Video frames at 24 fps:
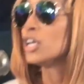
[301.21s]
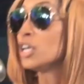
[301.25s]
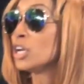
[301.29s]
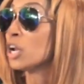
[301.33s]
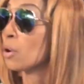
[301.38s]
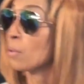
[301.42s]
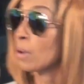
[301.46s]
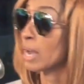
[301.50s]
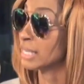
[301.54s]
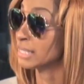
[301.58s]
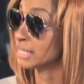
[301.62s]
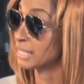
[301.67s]

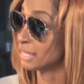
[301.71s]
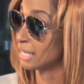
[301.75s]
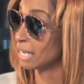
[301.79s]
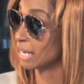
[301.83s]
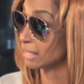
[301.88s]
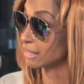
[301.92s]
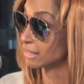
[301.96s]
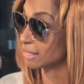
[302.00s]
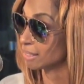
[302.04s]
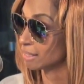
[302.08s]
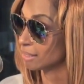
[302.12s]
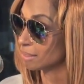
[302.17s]
No, I did
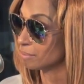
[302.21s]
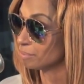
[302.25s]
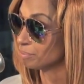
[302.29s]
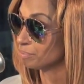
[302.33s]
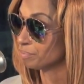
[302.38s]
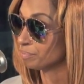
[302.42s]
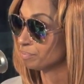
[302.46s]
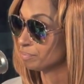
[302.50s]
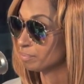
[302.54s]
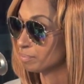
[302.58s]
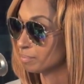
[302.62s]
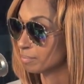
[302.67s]
not.
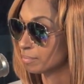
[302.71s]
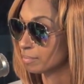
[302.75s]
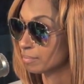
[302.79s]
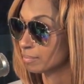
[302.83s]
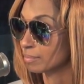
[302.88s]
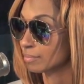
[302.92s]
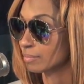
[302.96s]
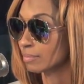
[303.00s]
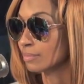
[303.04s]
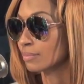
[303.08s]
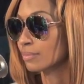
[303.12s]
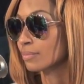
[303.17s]

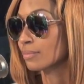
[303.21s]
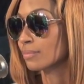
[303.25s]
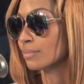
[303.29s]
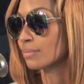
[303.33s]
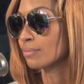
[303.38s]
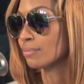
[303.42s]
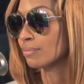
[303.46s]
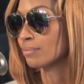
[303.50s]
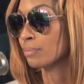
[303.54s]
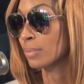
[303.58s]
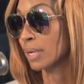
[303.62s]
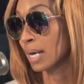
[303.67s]

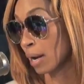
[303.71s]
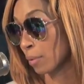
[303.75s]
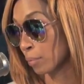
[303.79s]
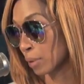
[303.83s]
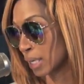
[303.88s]
But I